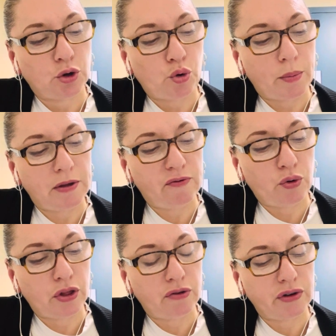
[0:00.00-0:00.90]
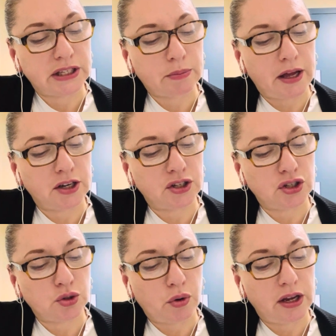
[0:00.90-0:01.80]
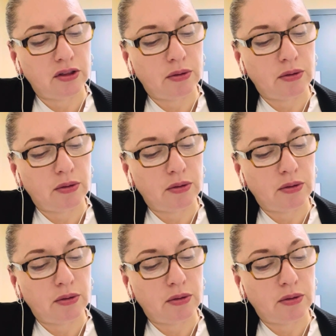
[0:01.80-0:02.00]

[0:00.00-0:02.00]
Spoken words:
or before the respondent's 20th